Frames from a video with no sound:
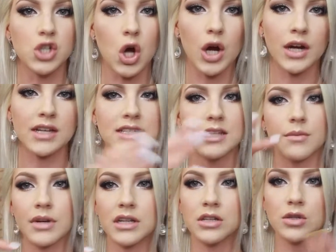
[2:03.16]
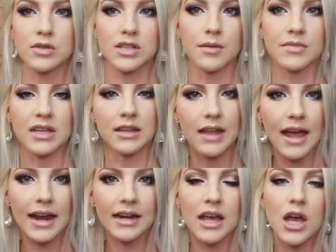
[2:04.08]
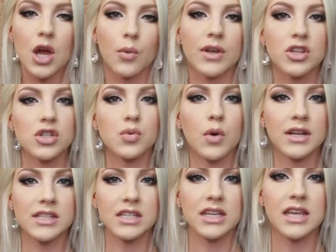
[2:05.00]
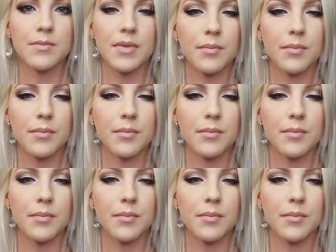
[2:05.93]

dark and somebody do something light. We just wanted to keep